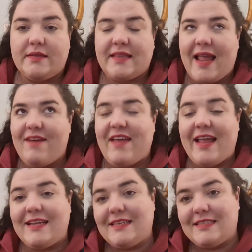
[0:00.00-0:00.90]
they have
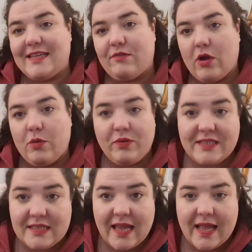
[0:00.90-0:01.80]
A0
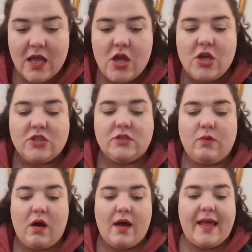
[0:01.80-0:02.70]
printing. So
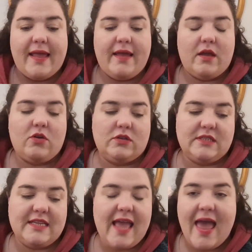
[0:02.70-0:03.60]
I got
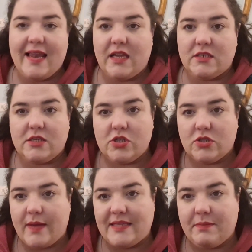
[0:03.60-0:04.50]
the Elliot
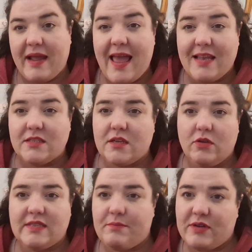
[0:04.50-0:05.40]
sweater by Helen's
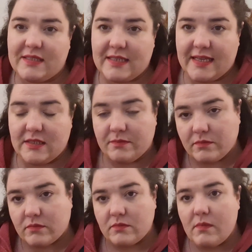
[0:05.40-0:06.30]
Closet printed.
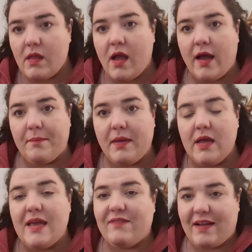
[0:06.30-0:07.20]
If
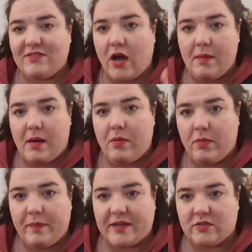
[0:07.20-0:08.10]
I have time, I'll
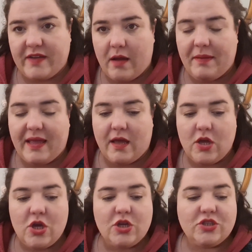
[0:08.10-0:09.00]
pop a picture of it up
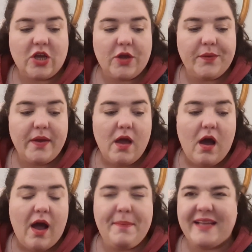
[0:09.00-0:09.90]
here. So
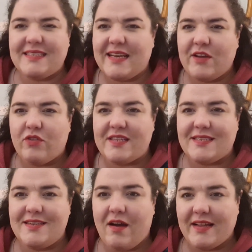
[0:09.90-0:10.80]
I basically got
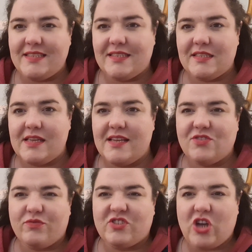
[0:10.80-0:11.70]
this nice
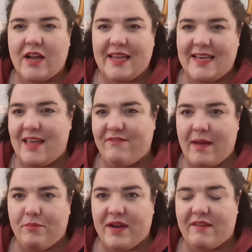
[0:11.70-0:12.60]
sort of chunky knit
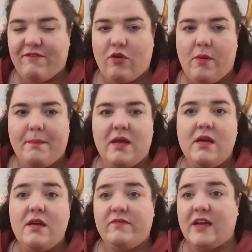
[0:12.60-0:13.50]
fabric
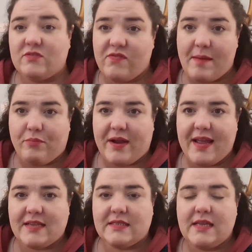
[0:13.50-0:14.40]
from First
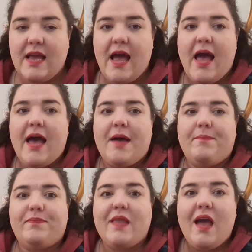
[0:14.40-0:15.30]
Fabrics.
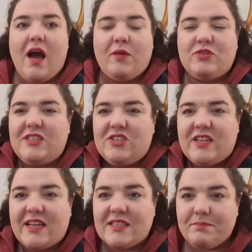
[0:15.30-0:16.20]
I wanted just
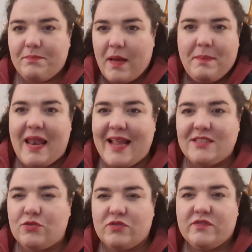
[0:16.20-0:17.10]
like a plain
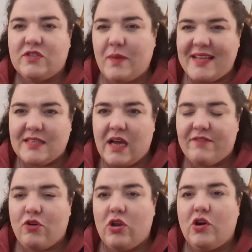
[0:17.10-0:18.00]
sort of sweater.
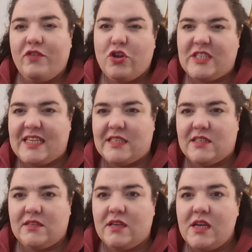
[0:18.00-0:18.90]
I've got a lot of hoodies
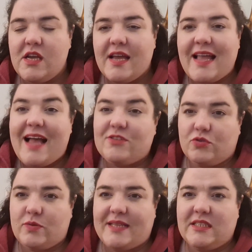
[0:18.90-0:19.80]
and
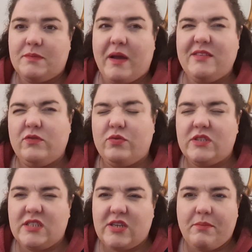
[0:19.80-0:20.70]
casual sweaters, but I sort of
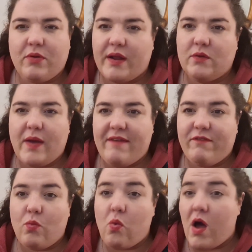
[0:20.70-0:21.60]
wanted a jumper I could wear
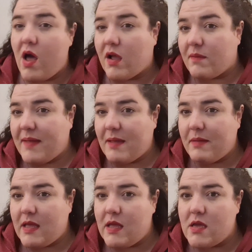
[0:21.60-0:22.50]
for work
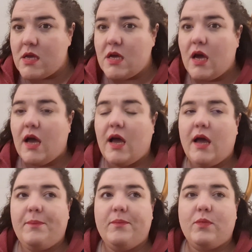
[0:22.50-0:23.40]
maybe
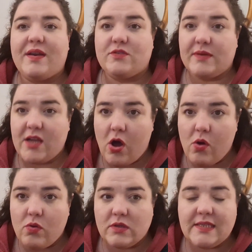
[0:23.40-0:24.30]
when it's really
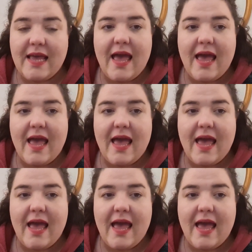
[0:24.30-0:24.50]
cold.